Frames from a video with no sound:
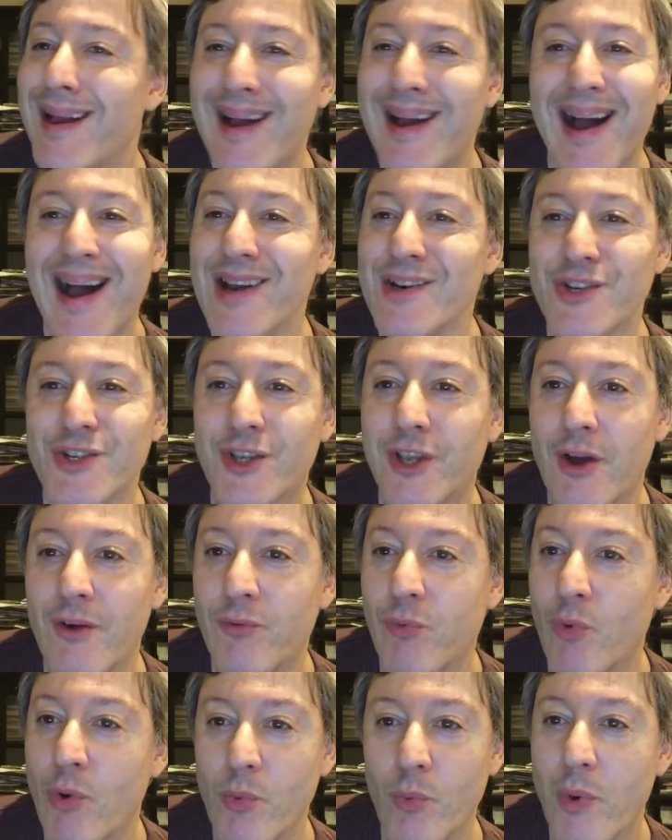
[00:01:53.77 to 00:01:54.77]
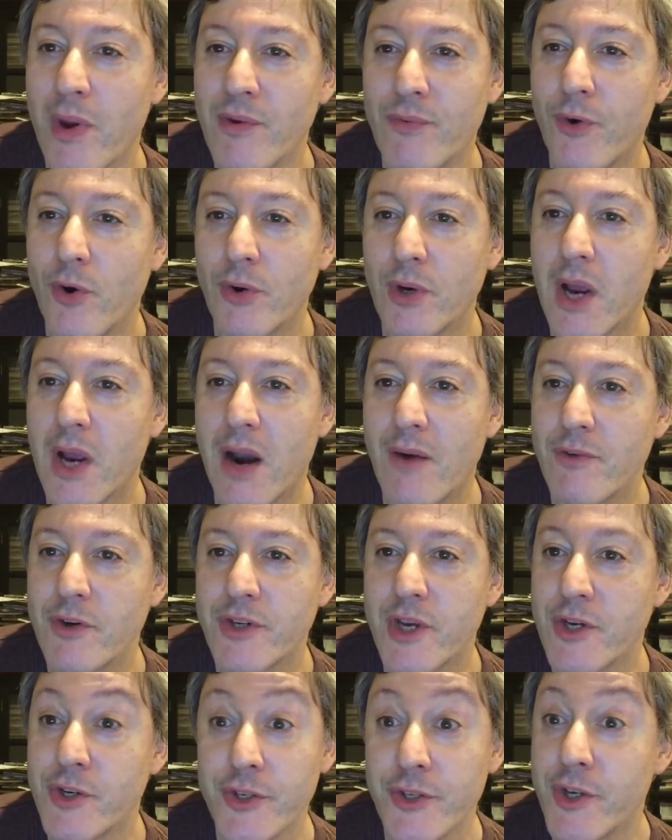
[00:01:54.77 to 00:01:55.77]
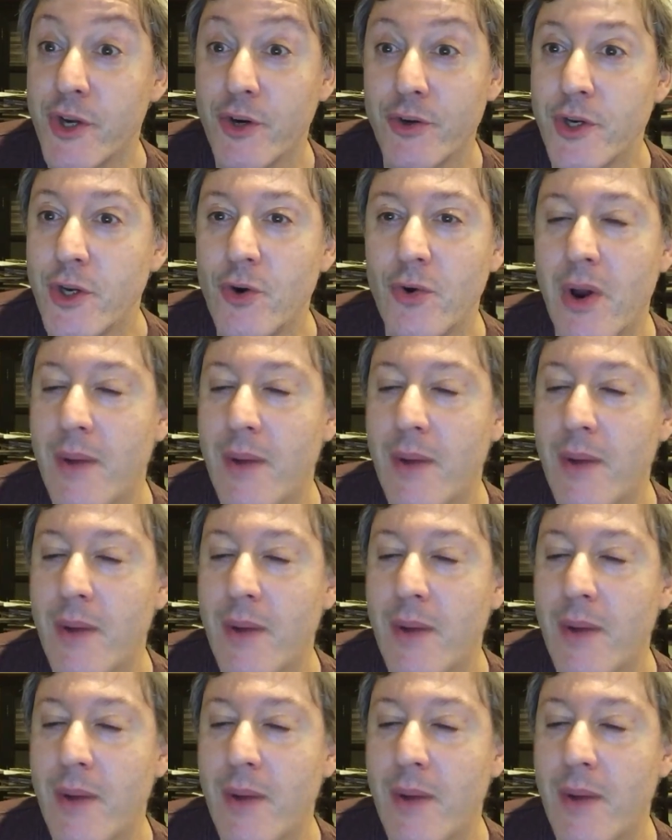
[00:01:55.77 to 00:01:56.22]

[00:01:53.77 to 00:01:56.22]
I just love one-way phone conversations, don't you?